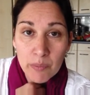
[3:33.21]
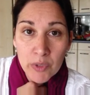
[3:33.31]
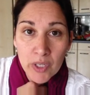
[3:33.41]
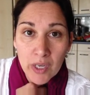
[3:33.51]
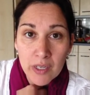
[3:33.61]

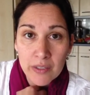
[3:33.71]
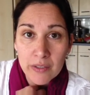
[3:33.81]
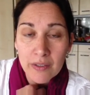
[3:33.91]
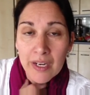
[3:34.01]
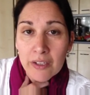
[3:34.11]
Munich
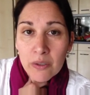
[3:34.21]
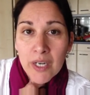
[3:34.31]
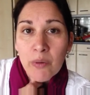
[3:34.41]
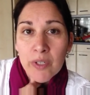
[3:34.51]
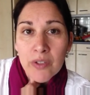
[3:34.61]
Artists, so that'll go
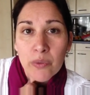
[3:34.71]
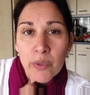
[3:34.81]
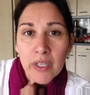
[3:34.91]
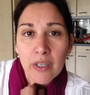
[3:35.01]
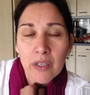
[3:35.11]
out once a
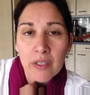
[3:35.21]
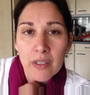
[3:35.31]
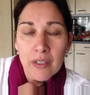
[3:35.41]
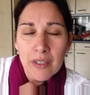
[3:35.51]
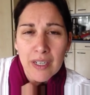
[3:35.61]
week.
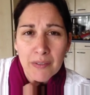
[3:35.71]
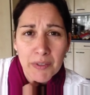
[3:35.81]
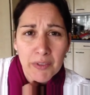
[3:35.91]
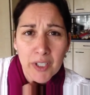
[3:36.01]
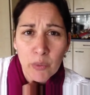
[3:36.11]
I have
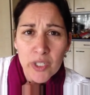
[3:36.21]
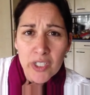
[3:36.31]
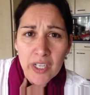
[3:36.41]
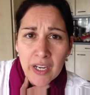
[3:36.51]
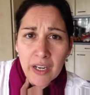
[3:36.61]
to figure out
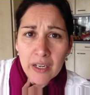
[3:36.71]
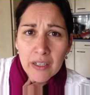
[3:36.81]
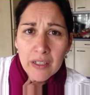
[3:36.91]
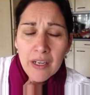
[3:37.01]
which day.